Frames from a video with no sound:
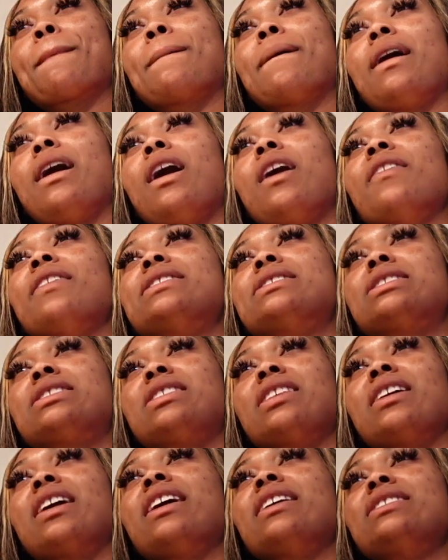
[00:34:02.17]
all of all
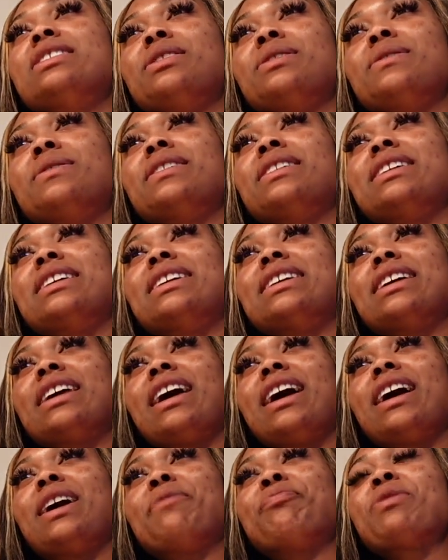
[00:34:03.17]
his into, into it,
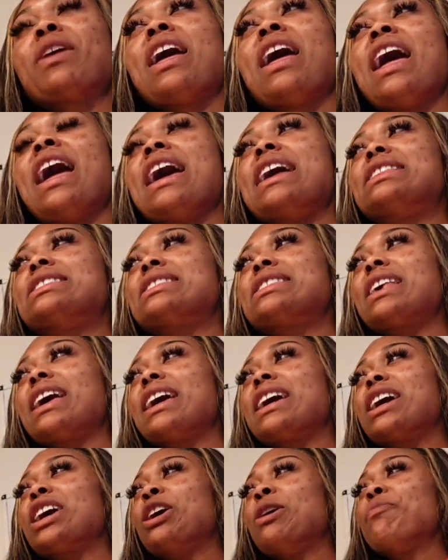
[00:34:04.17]
yeah. I think it's that's
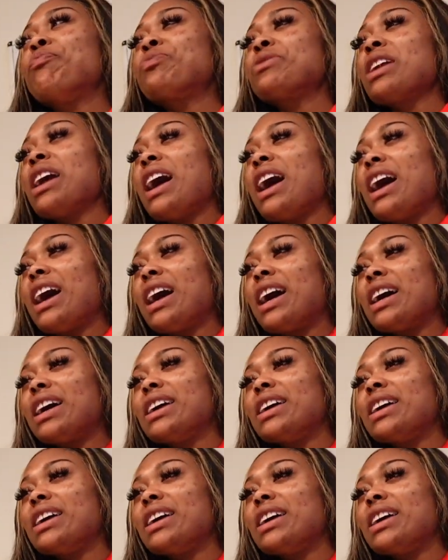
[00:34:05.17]
like, what's so like cool about it.